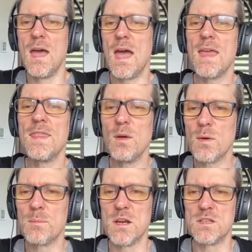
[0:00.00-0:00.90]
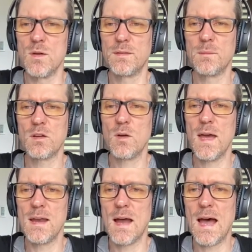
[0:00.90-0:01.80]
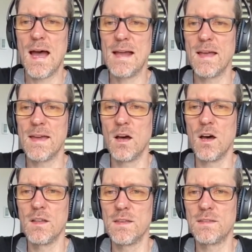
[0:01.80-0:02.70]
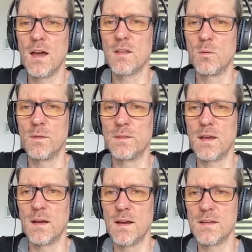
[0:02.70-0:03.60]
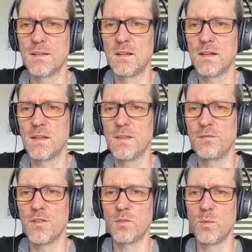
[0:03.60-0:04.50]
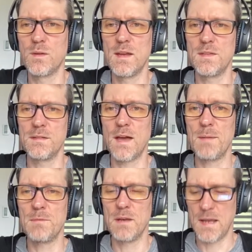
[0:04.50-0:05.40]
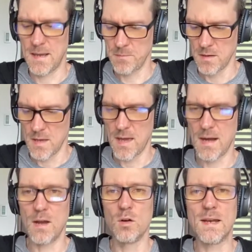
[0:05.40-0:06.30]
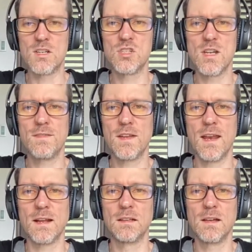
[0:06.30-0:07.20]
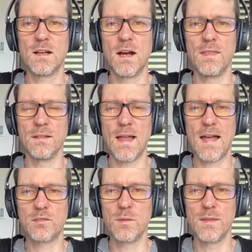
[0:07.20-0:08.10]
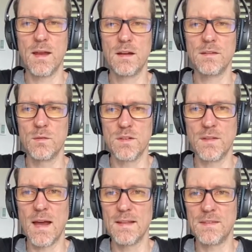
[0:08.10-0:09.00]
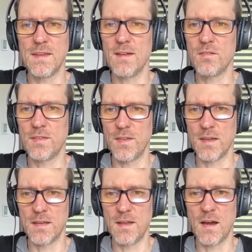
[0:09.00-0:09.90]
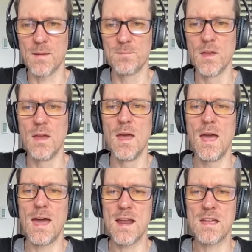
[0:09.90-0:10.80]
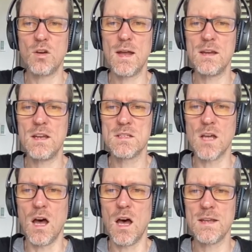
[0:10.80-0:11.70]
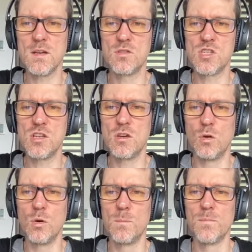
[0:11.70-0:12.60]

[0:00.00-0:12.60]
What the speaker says: And then what I'm going to do is I'm going to go ahead and highlight all these other ones here. And I just click on the first one here, the top, the name, and I hold down Shift and I click on the last one there. So it just highlights everything in there. And I go down here to Audio 2